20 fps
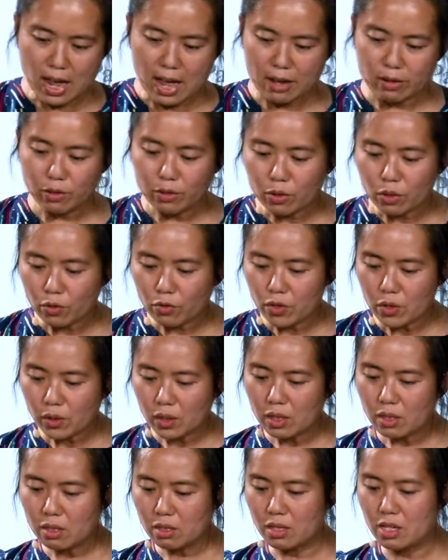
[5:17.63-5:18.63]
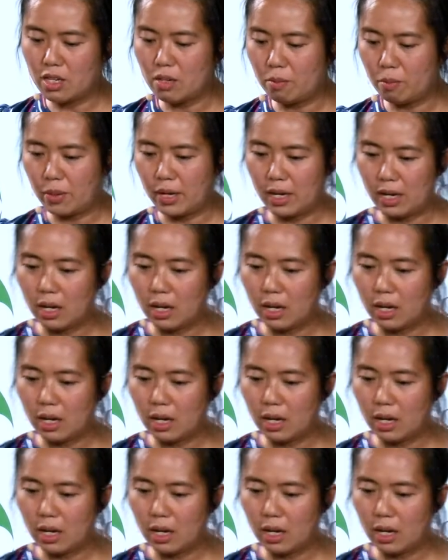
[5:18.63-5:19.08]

I don't know if you can see it,